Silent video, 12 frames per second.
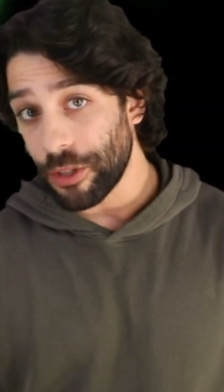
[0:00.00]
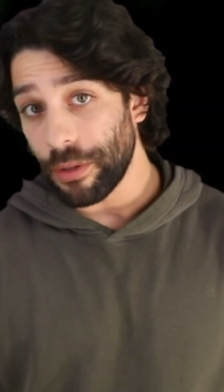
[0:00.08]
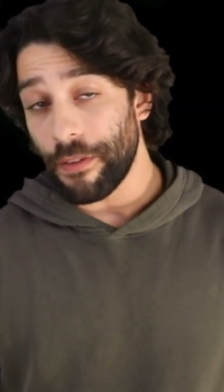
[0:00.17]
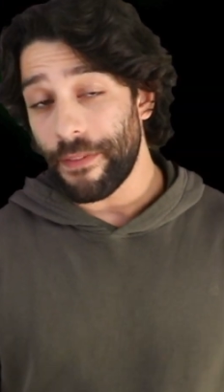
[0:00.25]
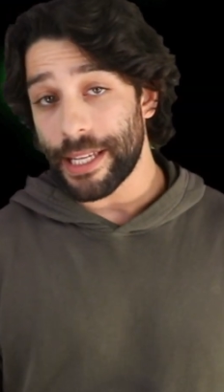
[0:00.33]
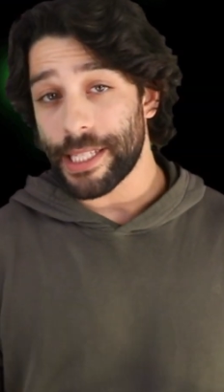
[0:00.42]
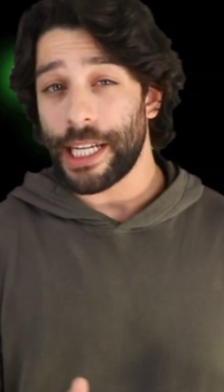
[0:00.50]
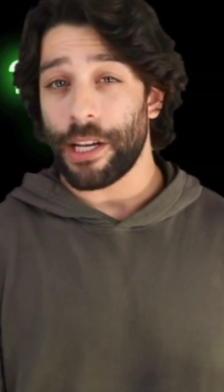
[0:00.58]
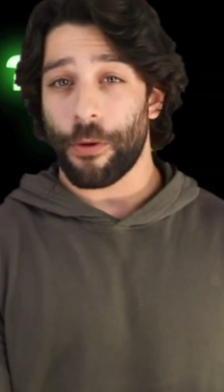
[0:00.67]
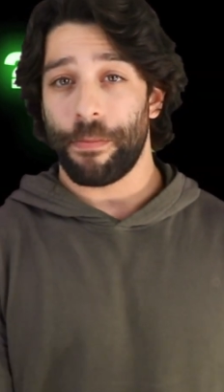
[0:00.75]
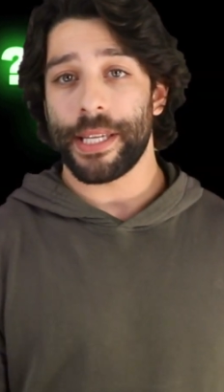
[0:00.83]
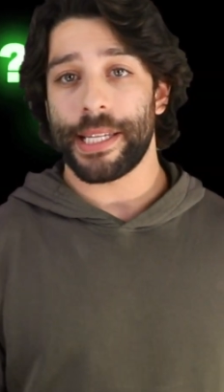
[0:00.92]
include investing in
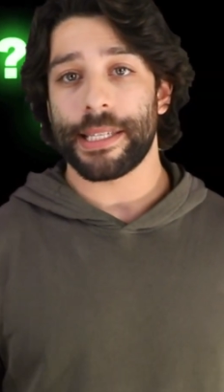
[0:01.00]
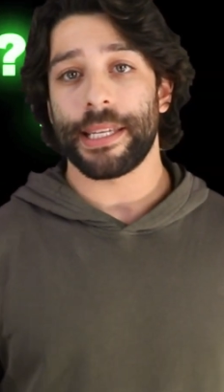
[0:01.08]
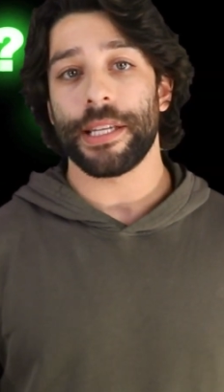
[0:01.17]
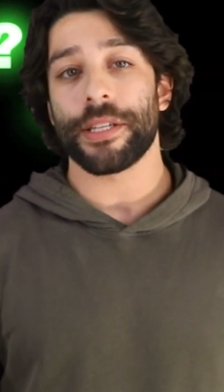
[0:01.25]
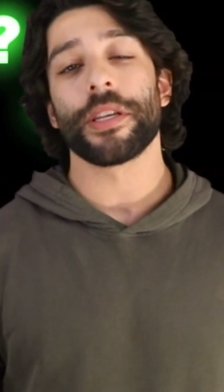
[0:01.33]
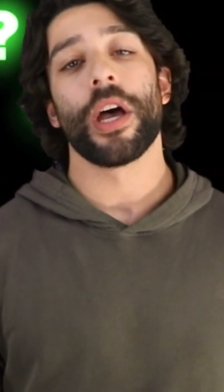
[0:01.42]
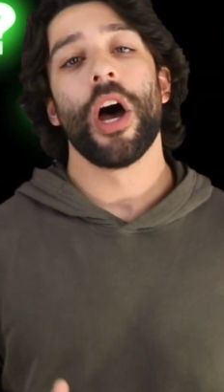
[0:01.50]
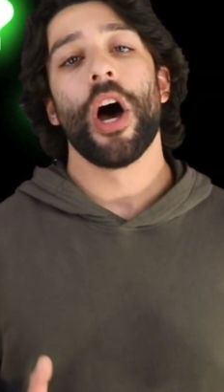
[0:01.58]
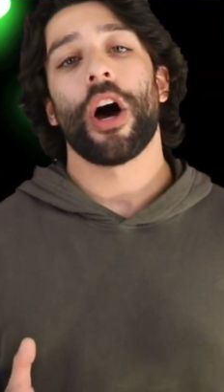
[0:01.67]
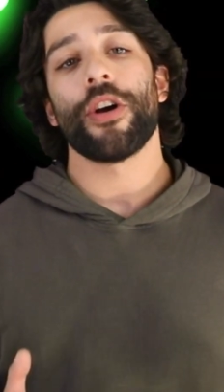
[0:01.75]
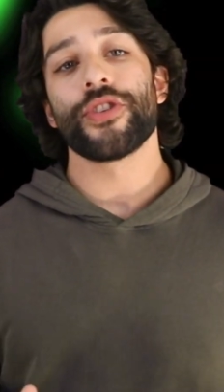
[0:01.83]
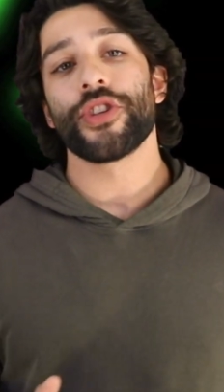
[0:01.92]
other businesses,
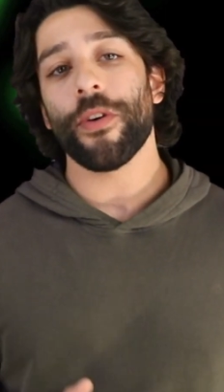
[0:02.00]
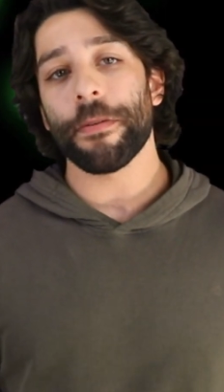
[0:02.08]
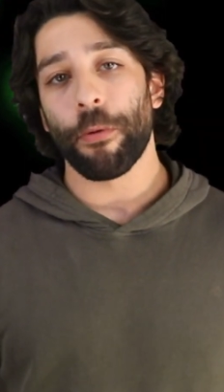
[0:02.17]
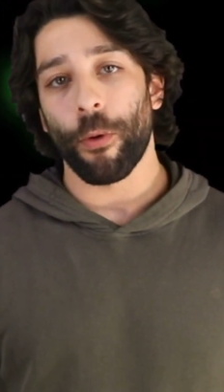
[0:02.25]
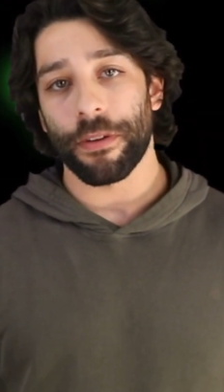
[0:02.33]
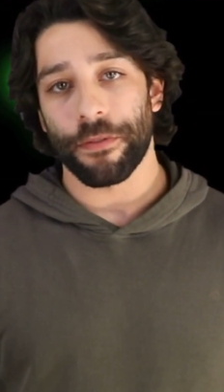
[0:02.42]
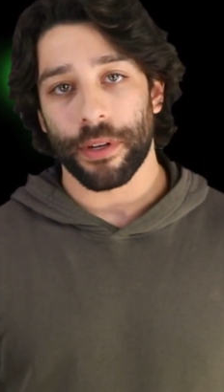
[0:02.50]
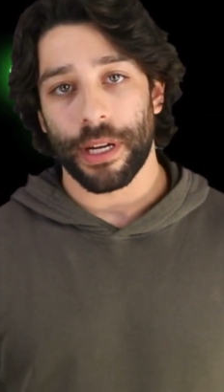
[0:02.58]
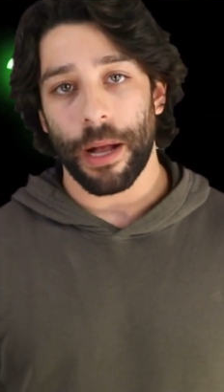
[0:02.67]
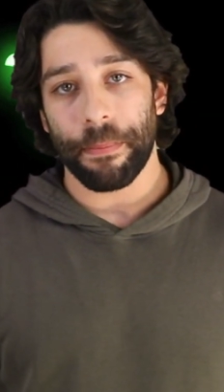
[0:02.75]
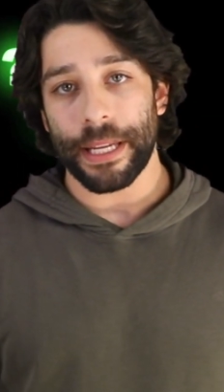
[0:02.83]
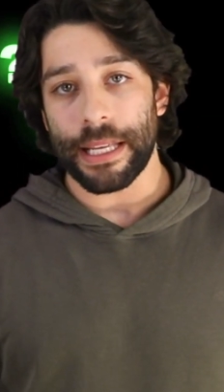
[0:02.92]
are so important for
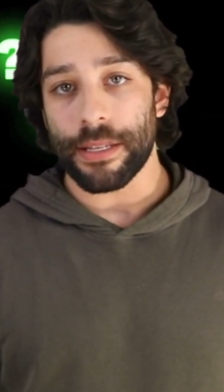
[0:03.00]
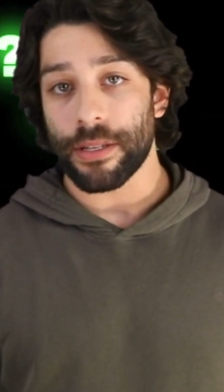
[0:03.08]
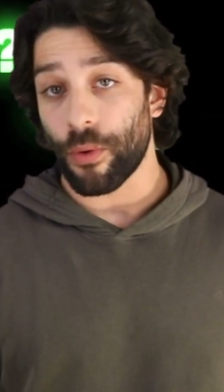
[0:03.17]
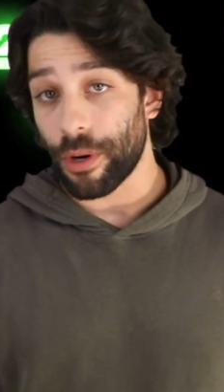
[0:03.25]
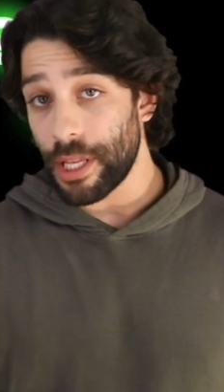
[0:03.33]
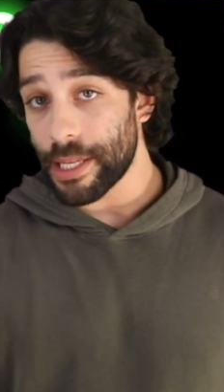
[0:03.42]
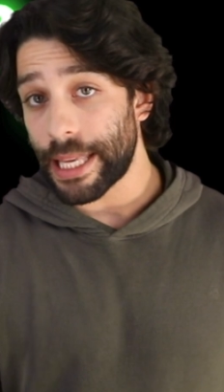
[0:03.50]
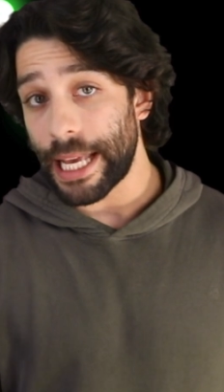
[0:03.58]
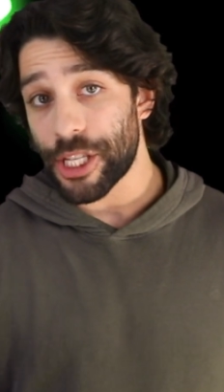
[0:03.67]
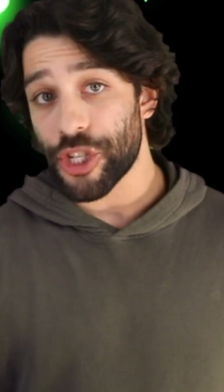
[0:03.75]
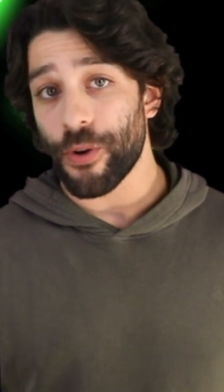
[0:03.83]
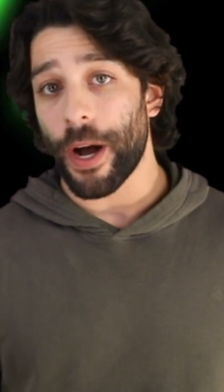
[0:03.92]
companies, or in this
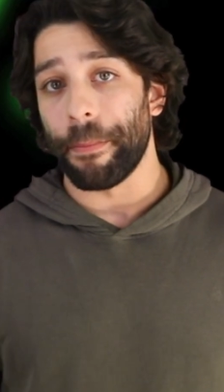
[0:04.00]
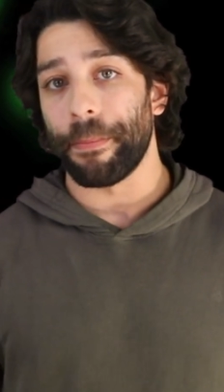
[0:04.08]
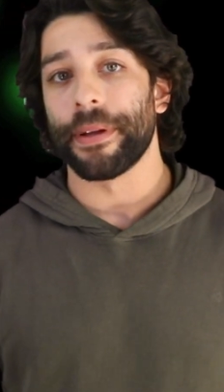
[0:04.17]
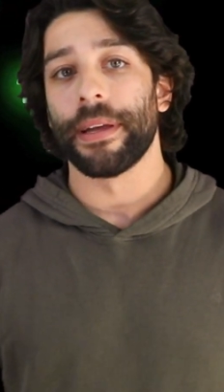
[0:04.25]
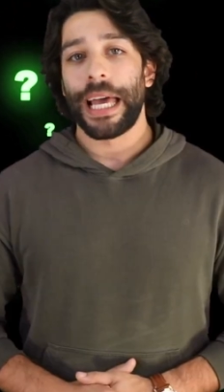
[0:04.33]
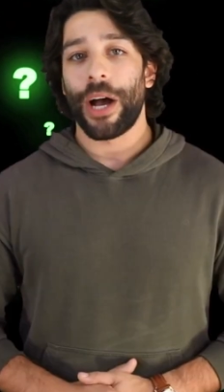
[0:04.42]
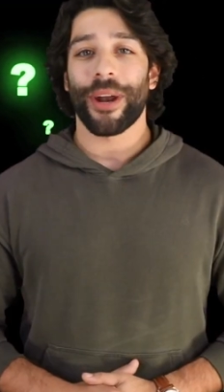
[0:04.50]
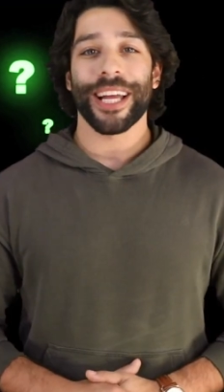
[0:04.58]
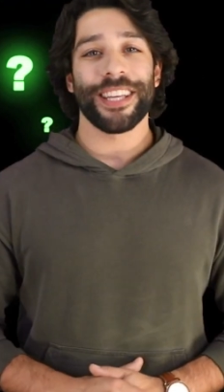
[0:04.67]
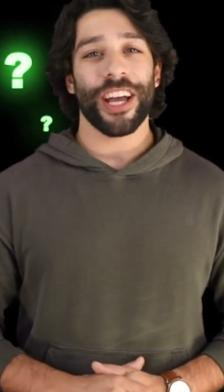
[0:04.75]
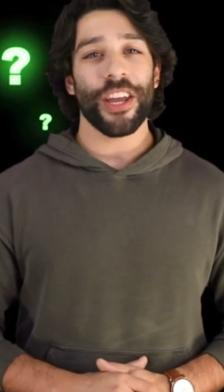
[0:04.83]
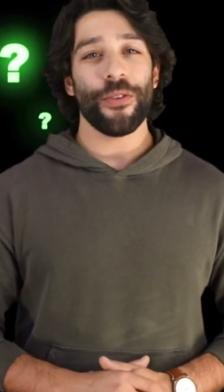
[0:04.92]
case, Trump. And when I
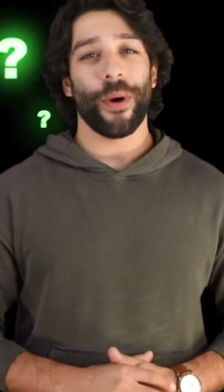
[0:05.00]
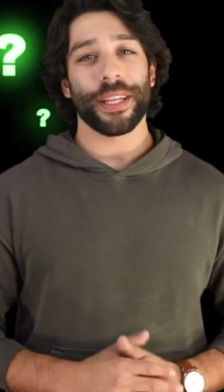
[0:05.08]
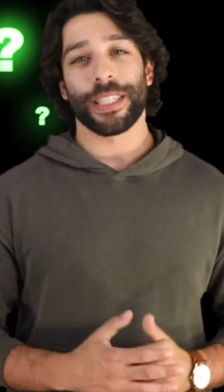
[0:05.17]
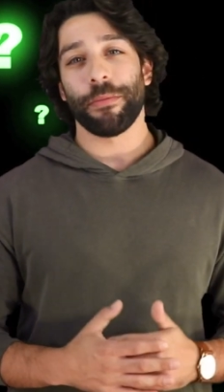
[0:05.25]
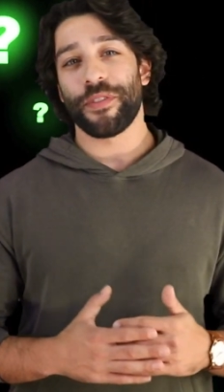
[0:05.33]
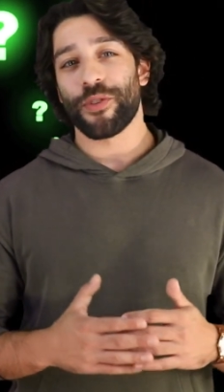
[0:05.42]
tell you what some of